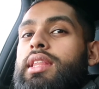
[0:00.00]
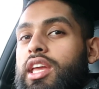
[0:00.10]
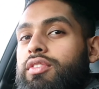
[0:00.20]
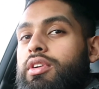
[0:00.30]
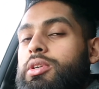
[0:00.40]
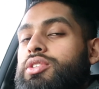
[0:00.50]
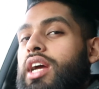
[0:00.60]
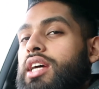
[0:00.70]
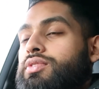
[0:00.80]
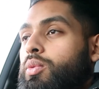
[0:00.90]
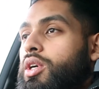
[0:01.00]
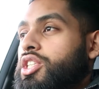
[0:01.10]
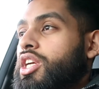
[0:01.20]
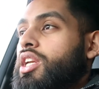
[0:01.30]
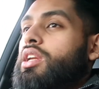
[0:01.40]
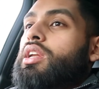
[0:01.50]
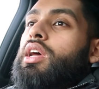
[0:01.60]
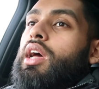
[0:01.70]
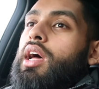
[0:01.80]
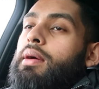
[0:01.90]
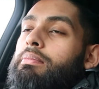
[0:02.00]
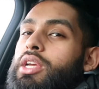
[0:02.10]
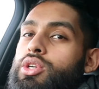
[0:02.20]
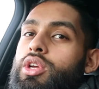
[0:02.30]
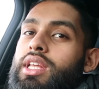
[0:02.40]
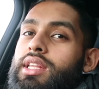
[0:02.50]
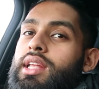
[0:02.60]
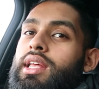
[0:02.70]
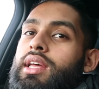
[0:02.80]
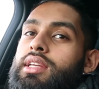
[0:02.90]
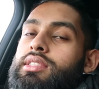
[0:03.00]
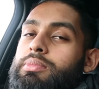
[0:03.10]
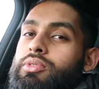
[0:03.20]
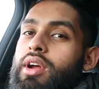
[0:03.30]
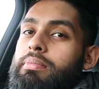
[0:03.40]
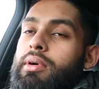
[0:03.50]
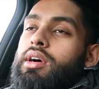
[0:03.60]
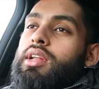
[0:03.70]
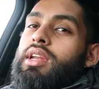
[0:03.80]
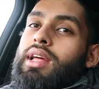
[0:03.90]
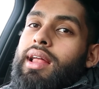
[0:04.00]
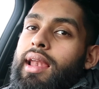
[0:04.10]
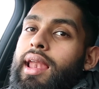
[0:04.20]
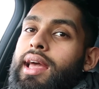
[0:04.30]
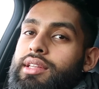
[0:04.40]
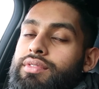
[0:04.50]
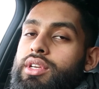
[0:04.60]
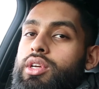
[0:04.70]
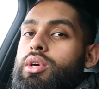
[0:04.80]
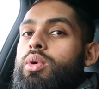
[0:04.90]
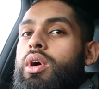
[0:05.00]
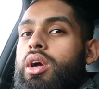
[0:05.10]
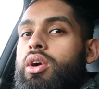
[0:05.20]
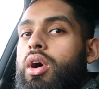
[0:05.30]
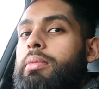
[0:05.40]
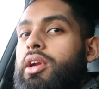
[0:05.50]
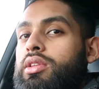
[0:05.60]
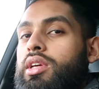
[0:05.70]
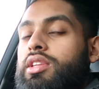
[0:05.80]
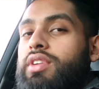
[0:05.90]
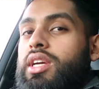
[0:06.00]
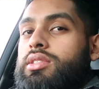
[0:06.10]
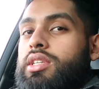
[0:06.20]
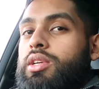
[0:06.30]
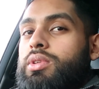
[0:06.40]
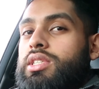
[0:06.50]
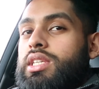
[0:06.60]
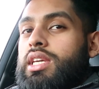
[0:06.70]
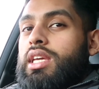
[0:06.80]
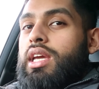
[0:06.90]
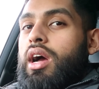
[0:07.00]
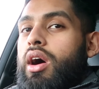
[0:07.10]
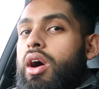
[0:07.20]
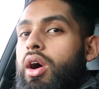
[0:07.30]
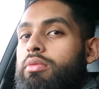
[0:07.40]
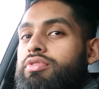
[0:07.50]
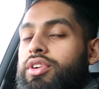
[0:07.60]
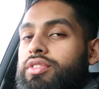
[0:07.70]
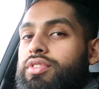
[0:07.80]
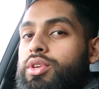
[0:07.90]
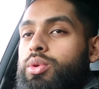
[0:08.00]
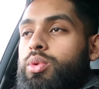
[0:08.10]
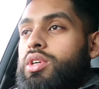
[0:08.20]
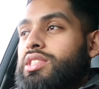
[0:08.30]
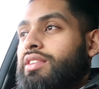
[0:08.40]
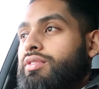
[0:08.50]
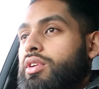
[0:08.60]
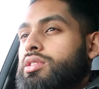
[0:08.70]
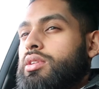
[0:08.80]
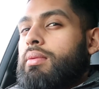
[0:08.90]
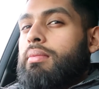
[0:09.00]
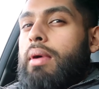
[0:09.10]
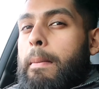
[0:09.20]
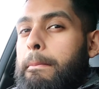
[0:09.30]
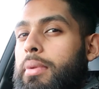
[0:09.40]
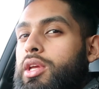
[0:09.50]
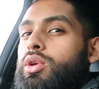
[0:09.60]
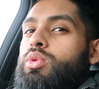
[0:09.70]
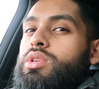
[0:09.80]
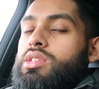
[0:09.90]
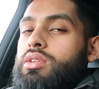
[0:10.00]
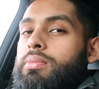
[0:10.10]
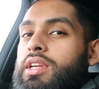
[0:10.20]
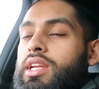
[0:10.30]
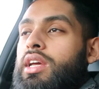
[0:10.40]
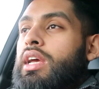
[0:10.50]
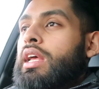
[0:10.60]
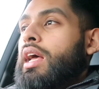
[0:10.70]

Thank you very much, guys, for watching. Make sure you hit the subscribe button, like the video, comment on the other vehicles that you want to see up for review, because I've got some beauties coming in.